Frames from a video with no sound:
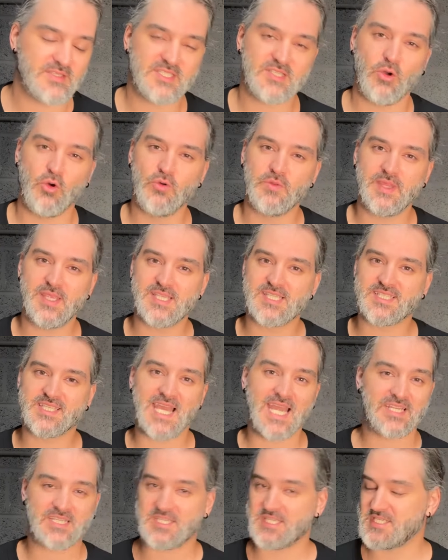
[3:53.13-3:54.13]
all these
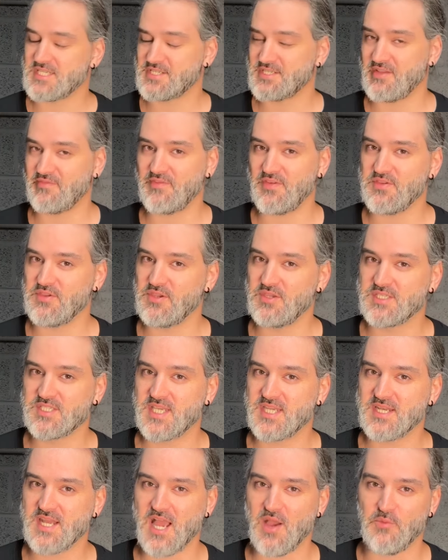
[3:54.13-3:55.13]
sketches and stuff that you
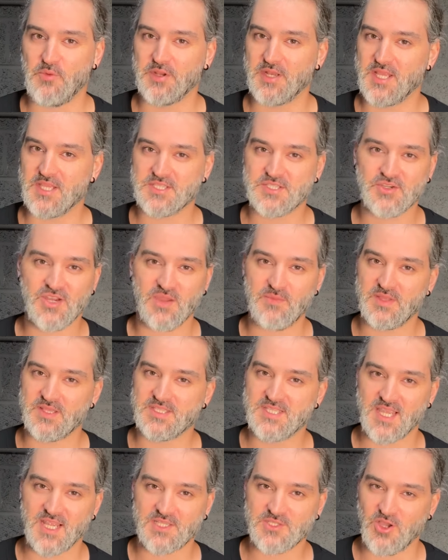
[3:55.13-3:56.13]
see now on Instagram and
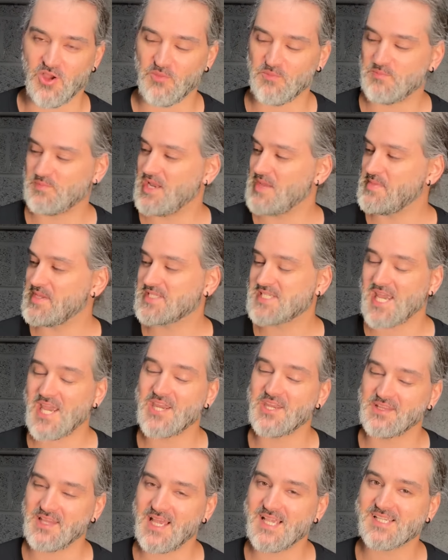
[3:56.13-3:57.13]
TikTok, let me tell
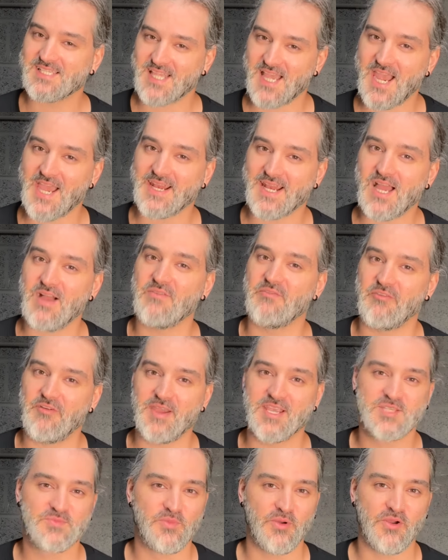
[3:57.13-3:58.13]
you, they started out on
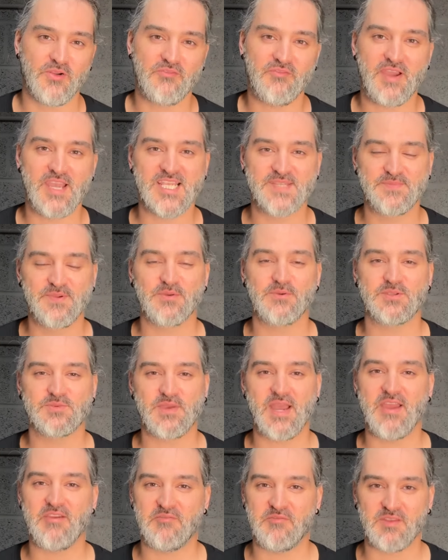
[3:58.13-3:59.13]
Facebook. Facebook was
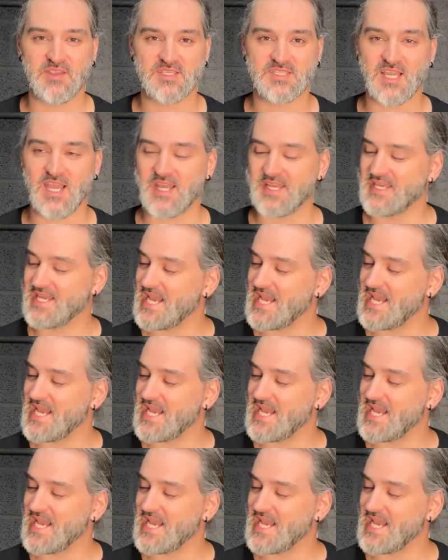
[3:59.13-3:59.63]
where everything started.